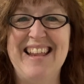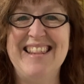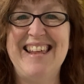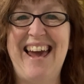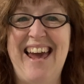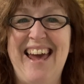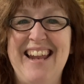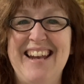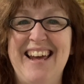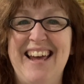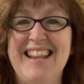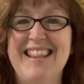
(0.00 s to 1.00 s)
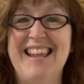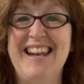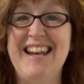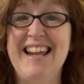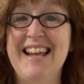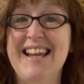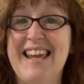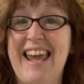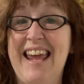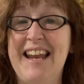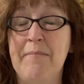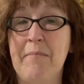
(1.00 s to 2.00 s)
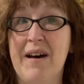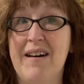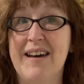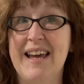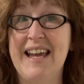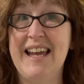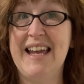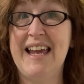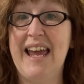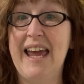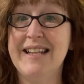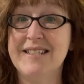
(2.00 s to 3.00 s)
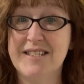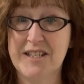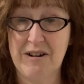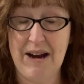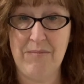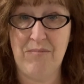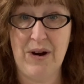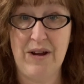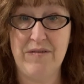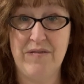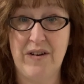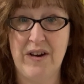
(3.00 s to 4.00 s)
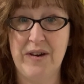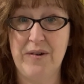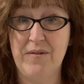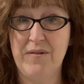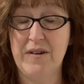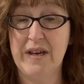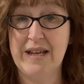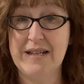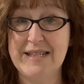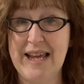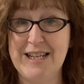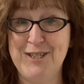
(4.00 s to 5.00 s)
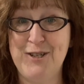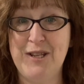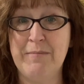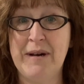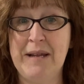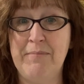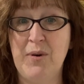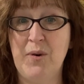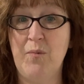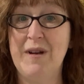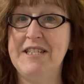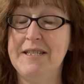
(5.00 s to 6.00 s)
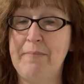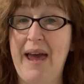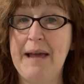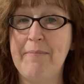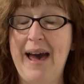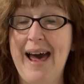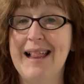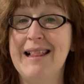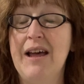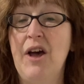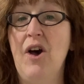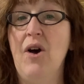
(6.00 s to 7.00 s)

Then the link in my Instagram profile takes you to the money pool, which is PayPal,